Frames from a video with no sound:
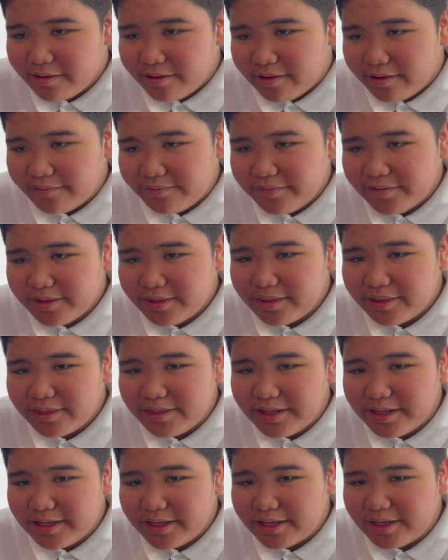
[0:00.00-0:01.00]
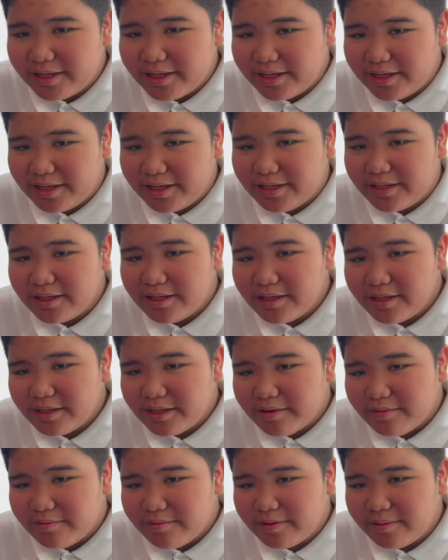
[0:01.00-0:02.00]
of its DNA
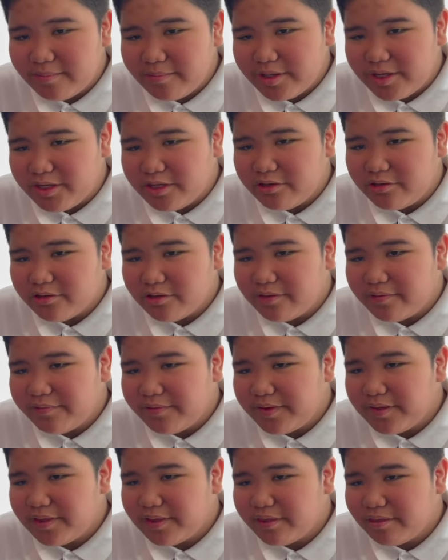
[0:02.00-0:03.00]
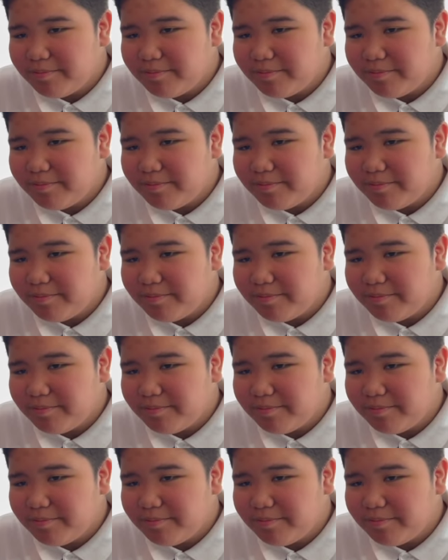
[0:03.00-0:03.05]
from each of its